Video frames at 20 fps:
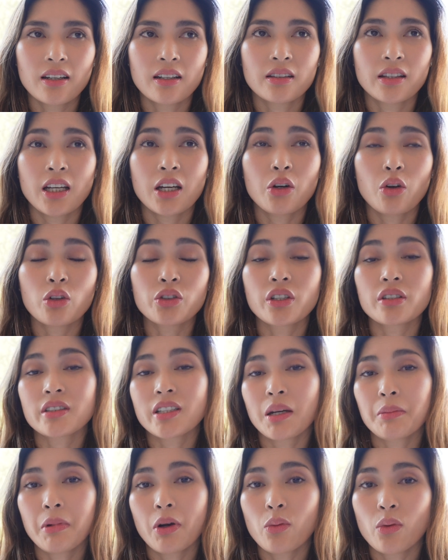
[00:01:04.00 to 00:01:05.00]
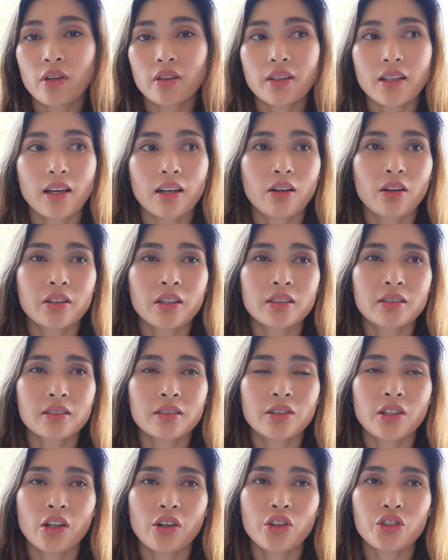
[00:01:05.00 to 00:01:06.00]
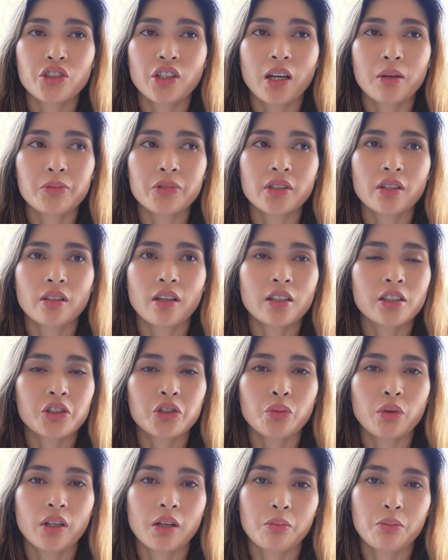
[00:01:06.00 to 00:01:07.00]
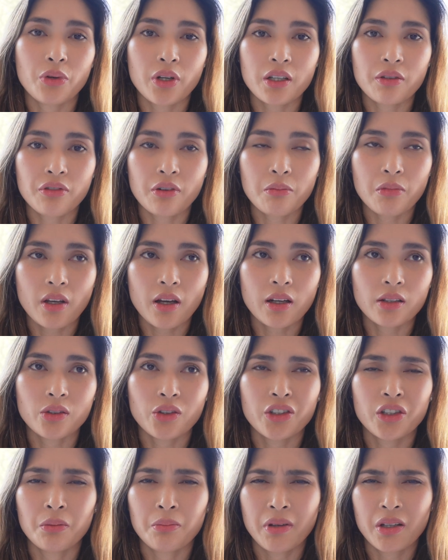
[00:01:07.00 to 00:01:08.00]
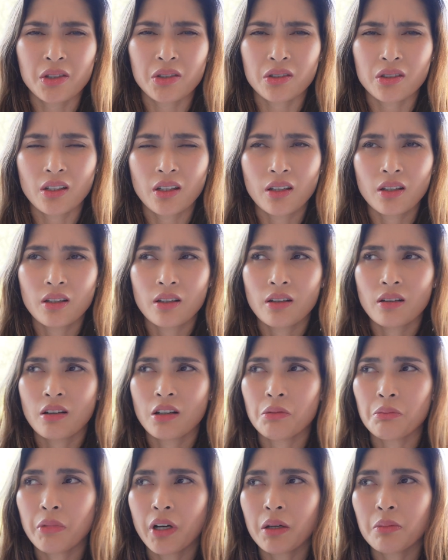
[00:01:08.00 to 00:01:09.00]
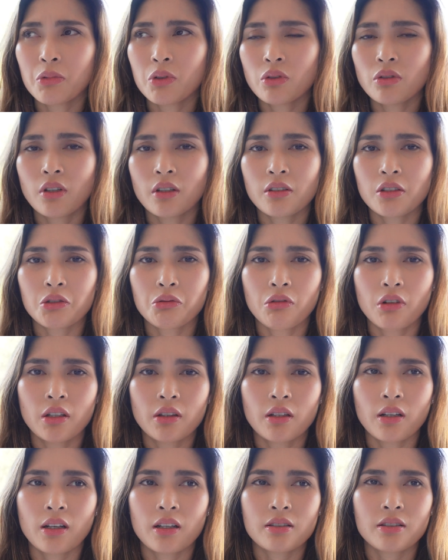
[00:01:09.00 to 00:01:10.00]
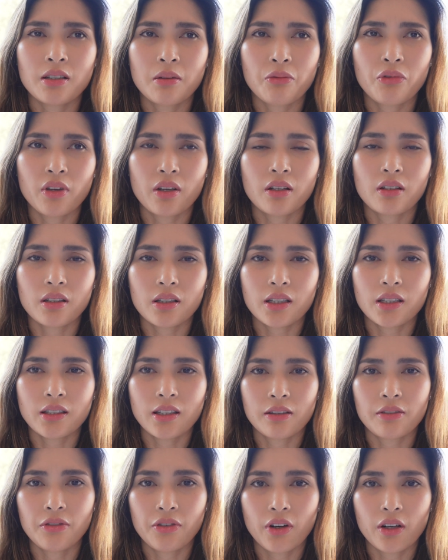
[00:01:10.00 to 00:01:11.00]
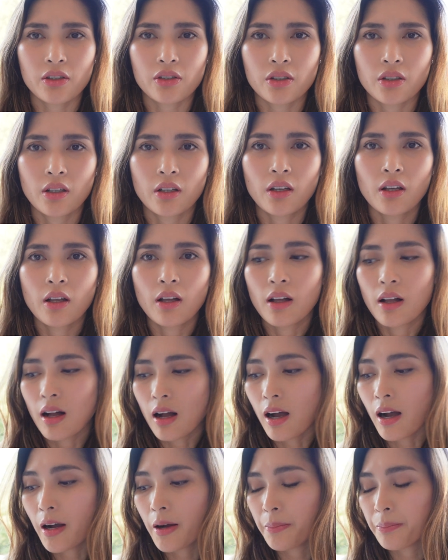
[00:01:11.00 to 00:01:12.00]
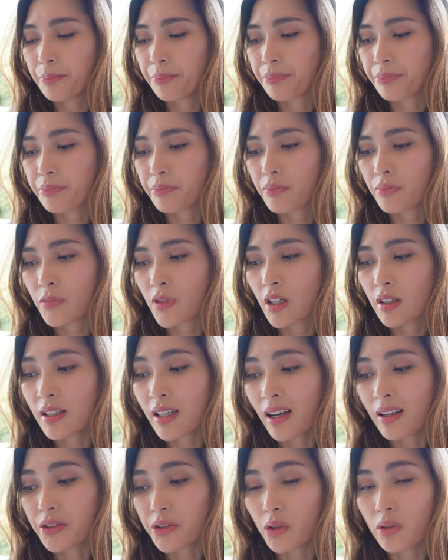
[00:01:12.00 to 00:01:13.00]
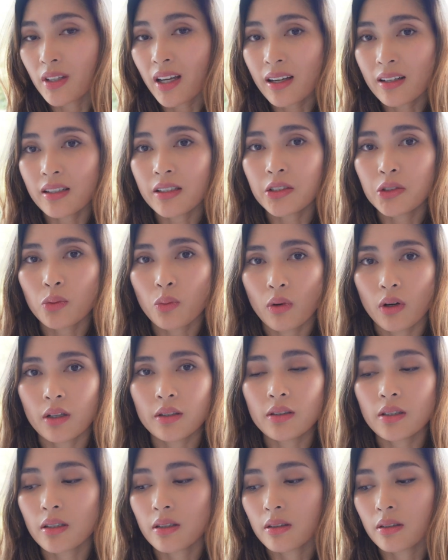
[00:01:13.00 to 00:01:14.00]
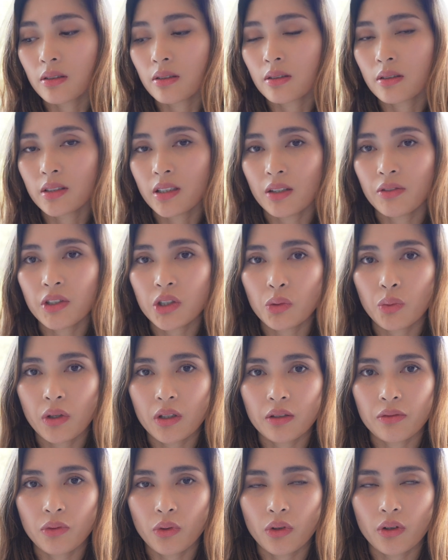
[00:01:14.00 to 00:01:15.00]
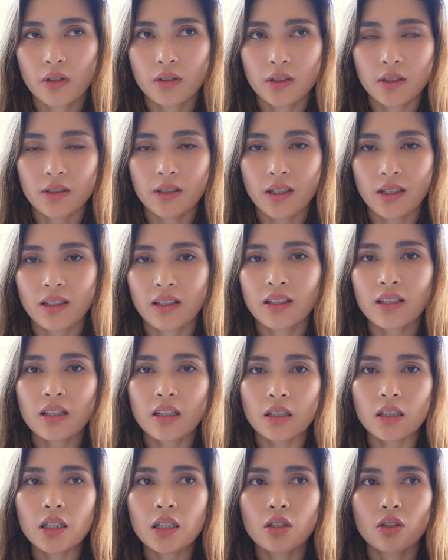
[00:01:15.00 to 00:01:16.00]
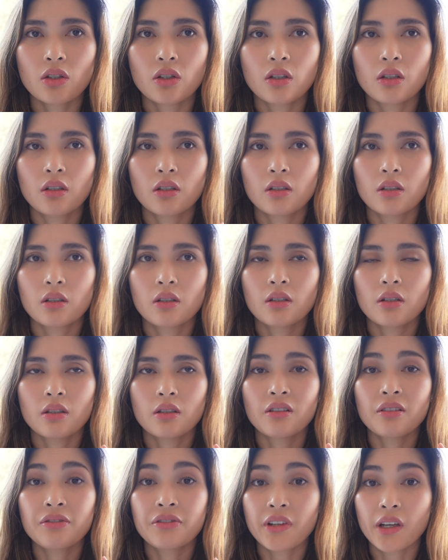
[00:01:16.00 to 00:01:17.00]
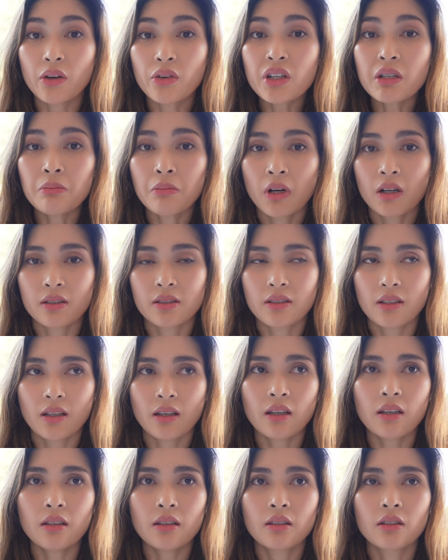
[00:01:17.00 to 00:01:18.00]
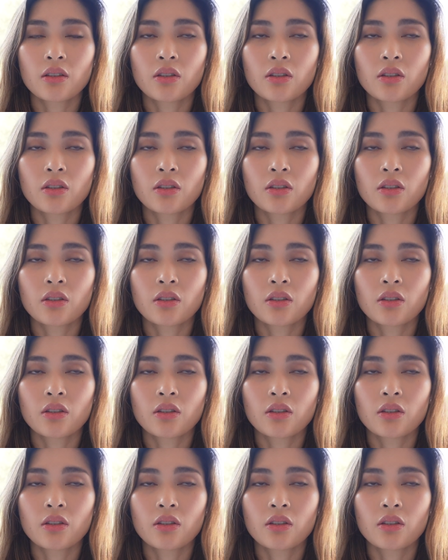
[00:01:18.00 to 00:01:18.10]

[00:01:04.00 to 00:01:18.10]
not all the time I want that. There are times that I just want to break from that, or it depends on my mood. I just want like something clean and fresh. Yeah, so that is what 724 is. It's a clean, a very musky,